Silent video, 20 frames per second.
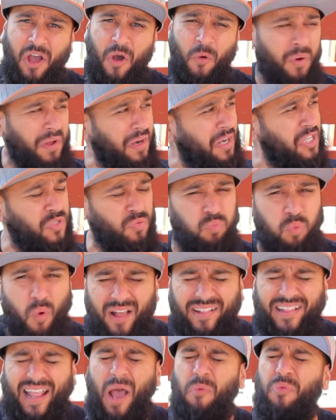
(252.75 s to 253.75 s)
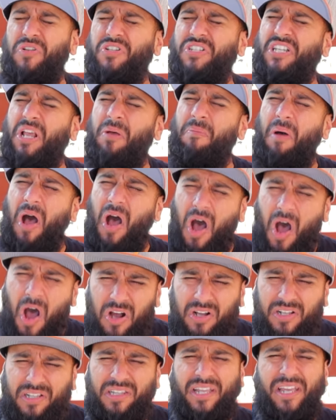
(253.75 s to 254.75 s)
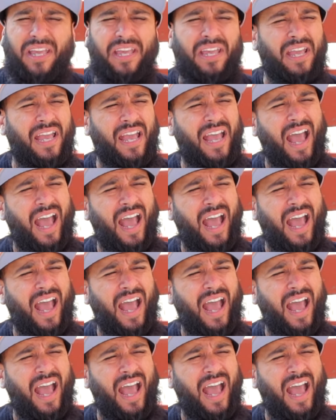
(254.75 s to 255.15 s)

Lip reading: What is what? That was some ugly